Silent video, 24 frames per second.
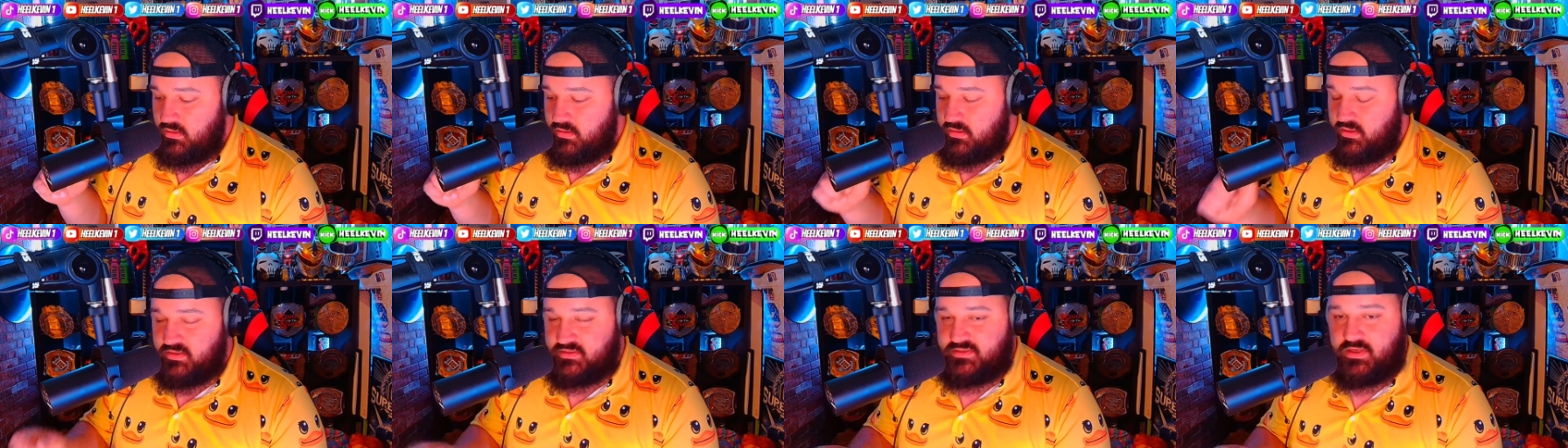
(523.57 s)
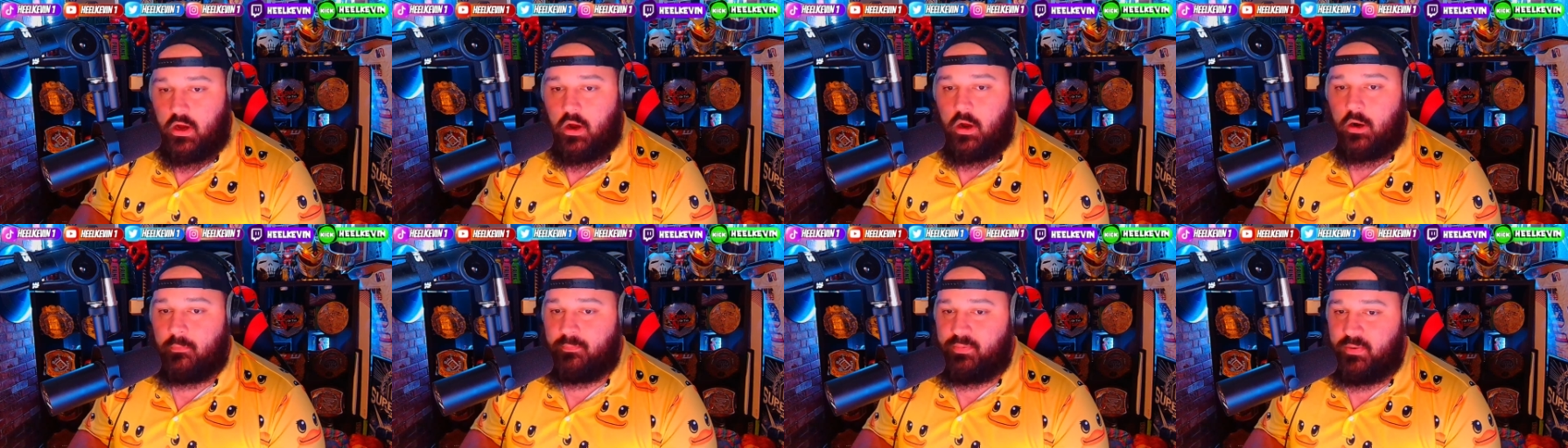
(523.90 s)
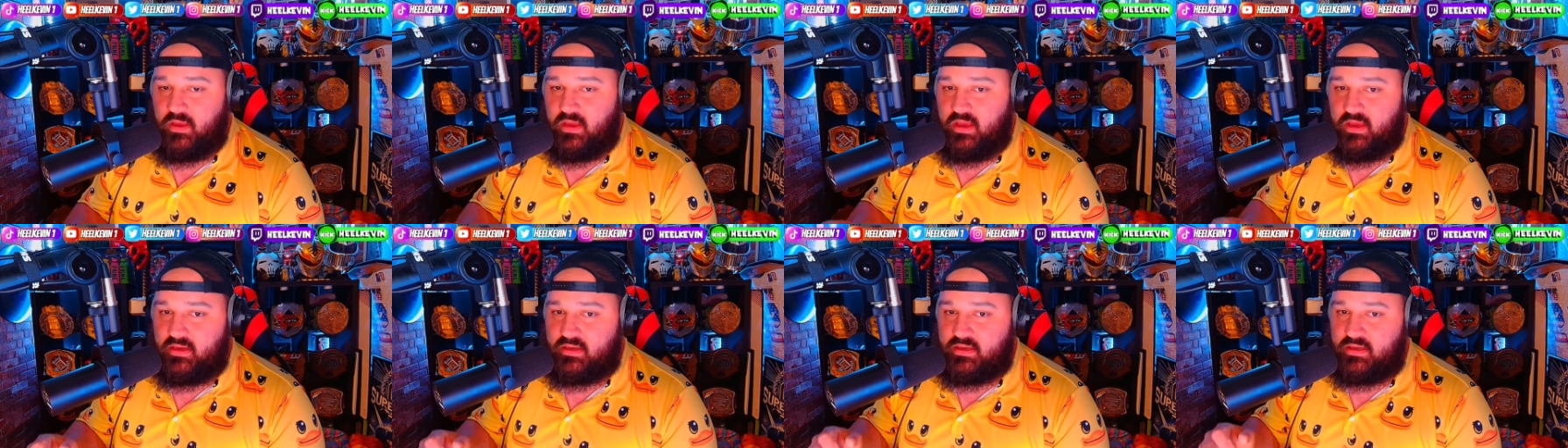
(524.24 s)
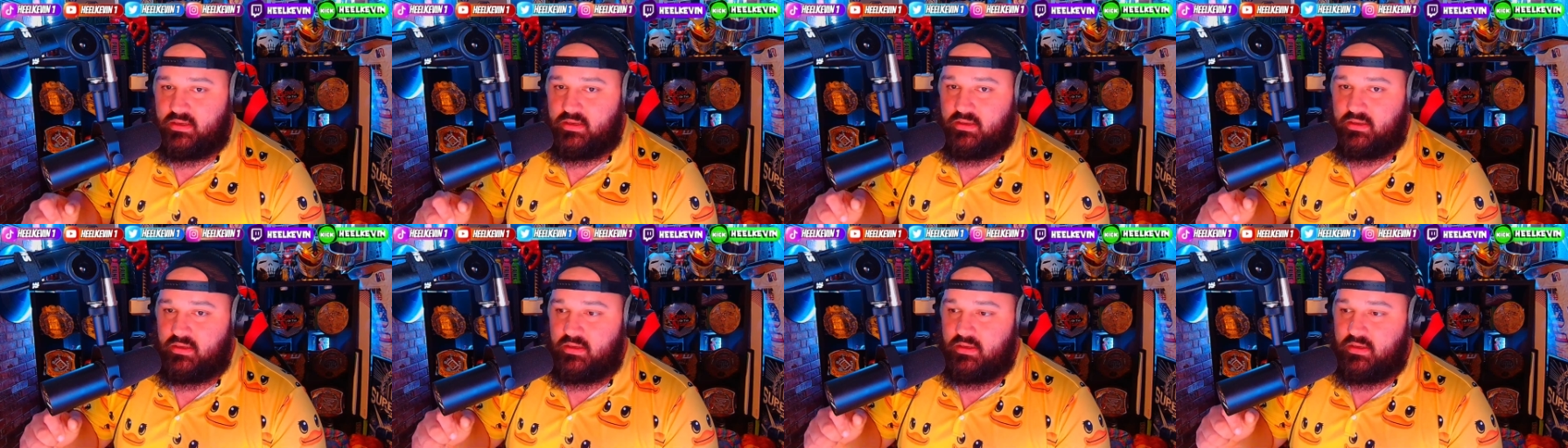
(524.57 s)
guitar pick,
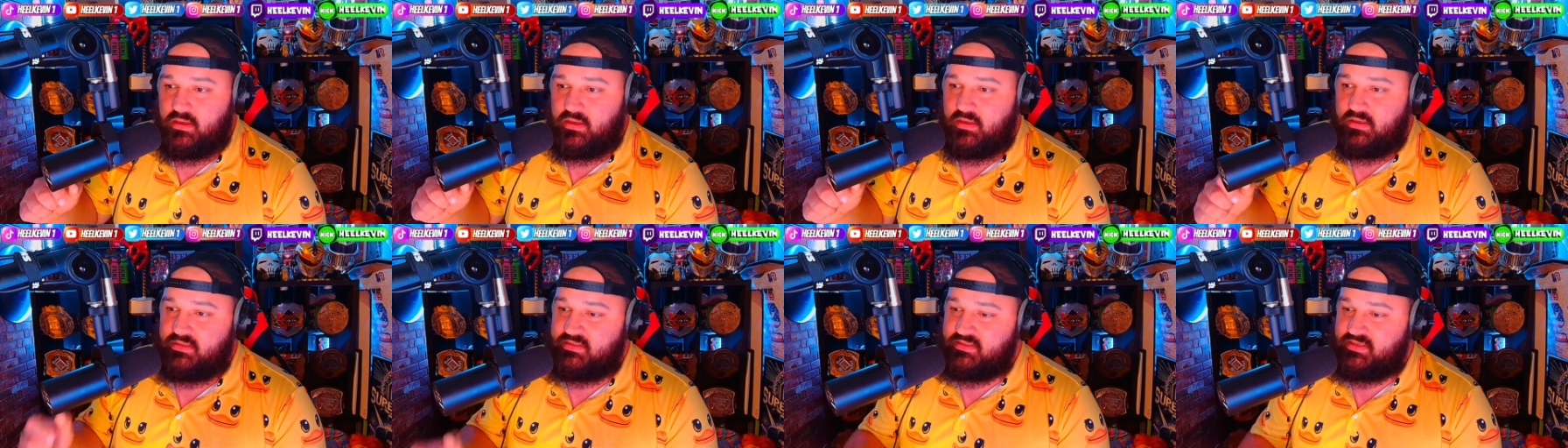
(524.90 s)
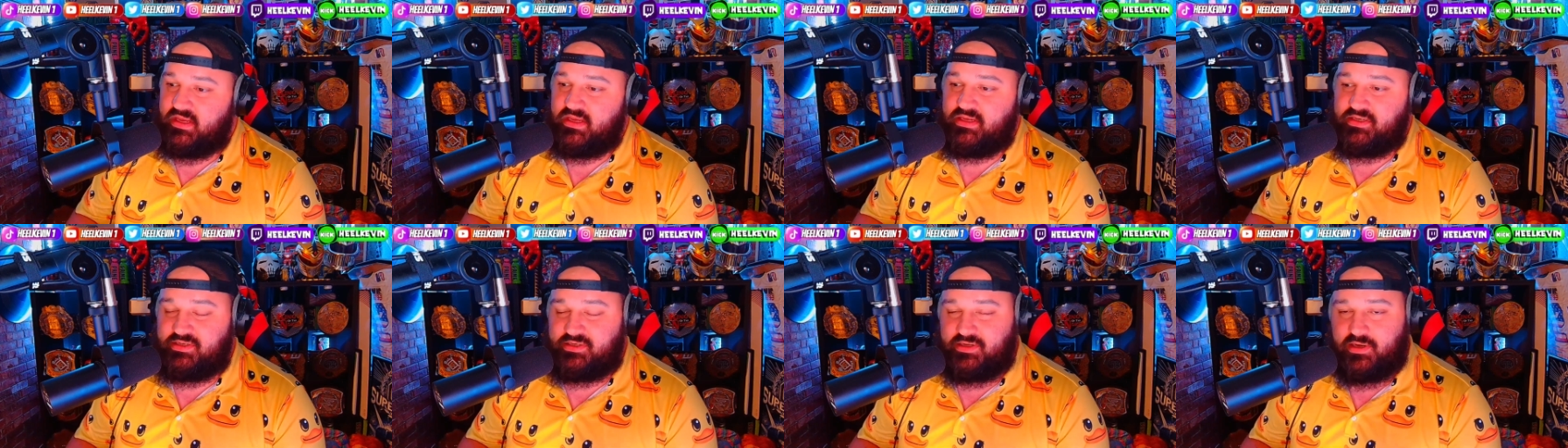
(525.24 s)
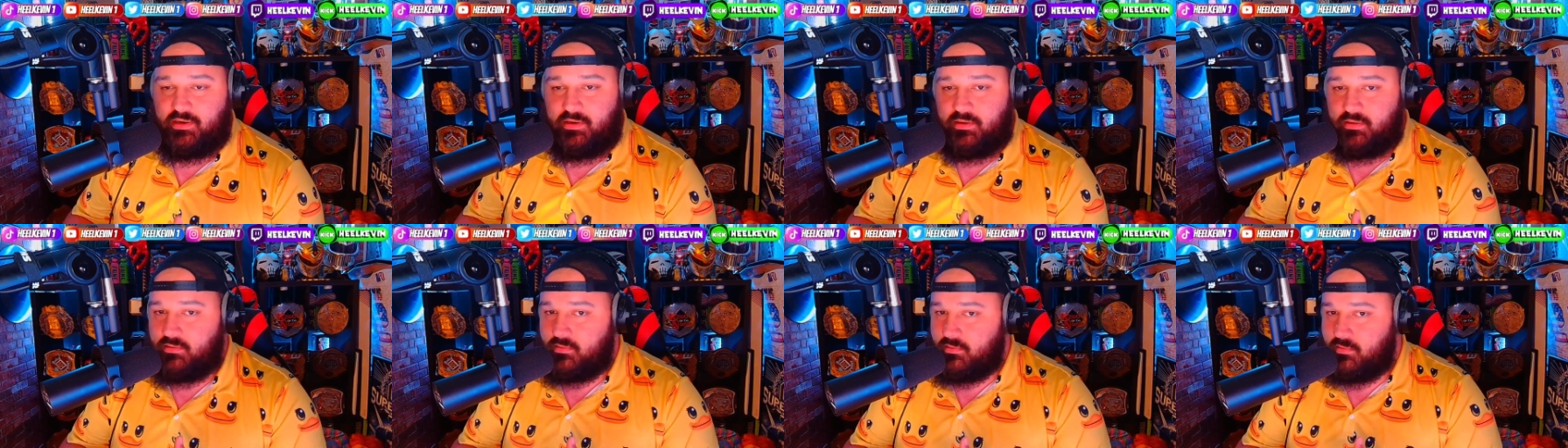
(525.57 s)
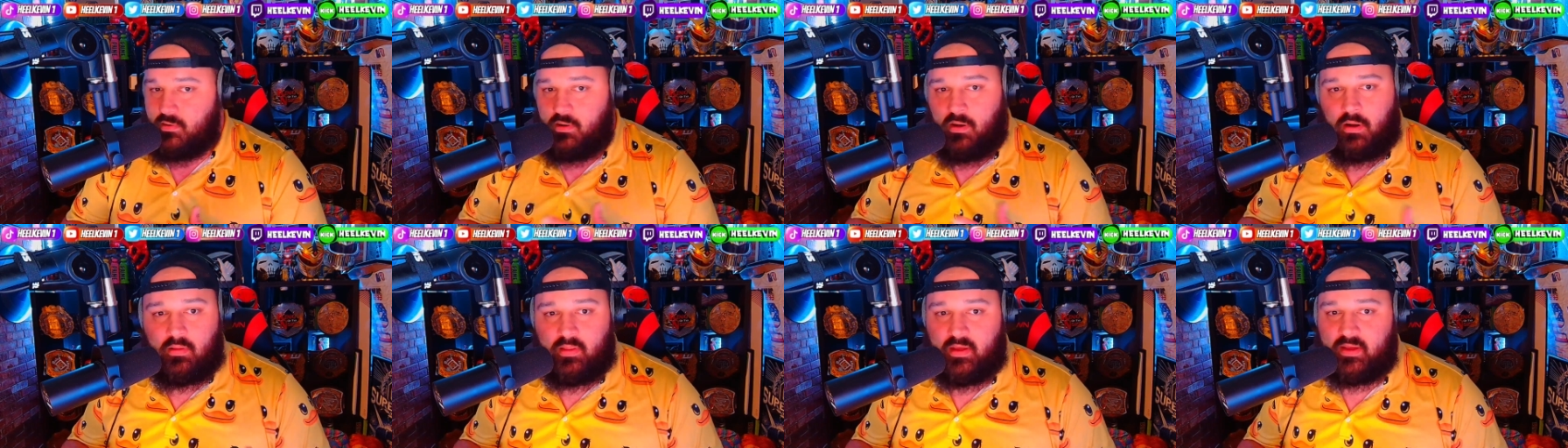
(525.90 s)
t-shirt,
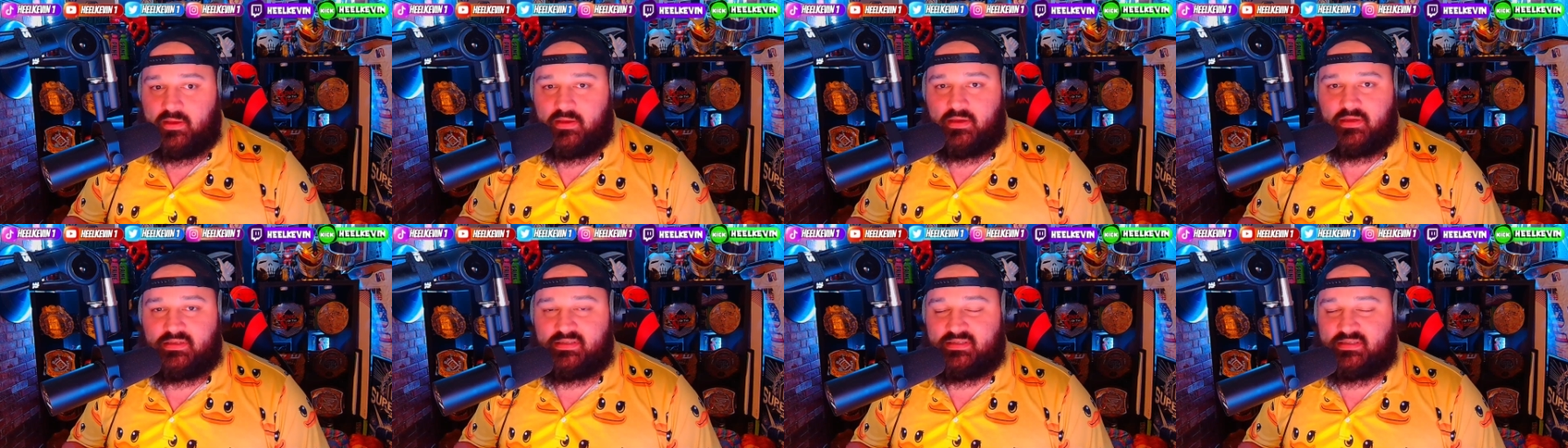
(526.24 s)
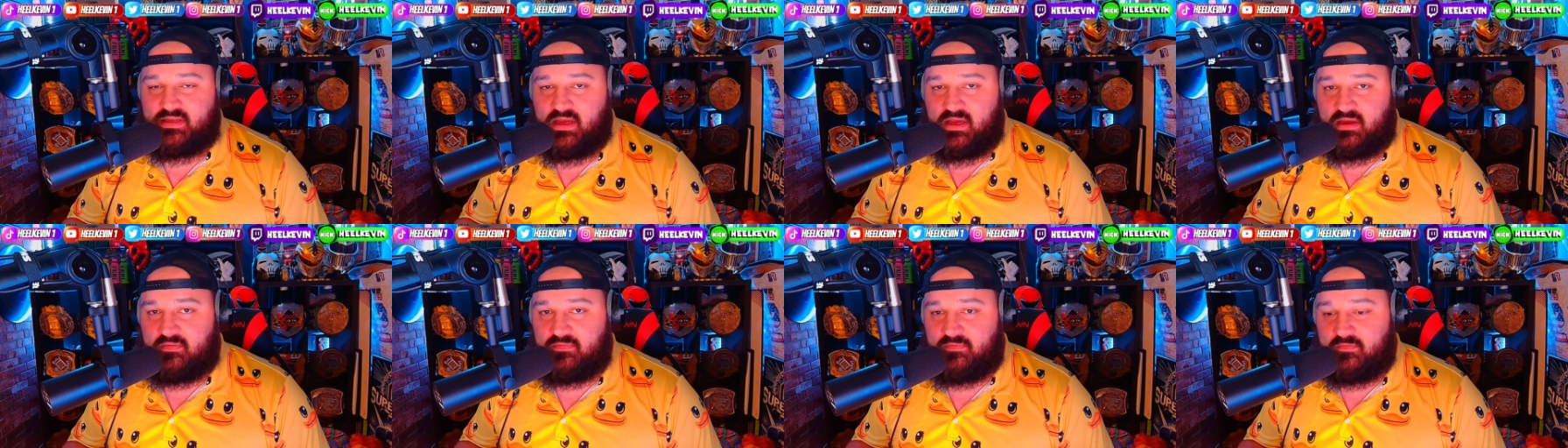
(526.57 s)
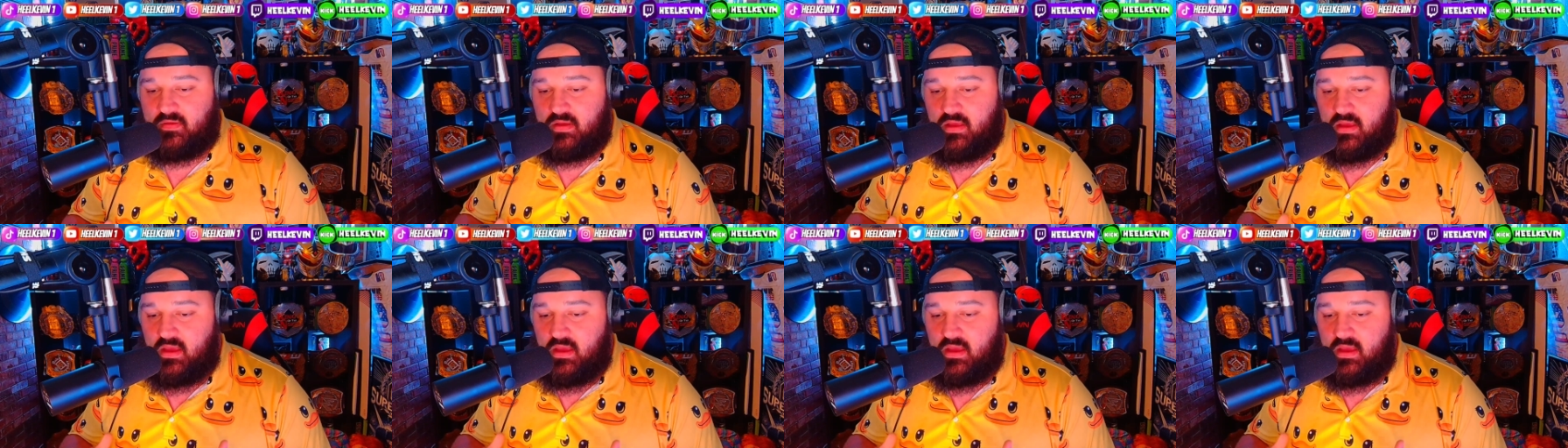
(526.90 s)
all that good stuff.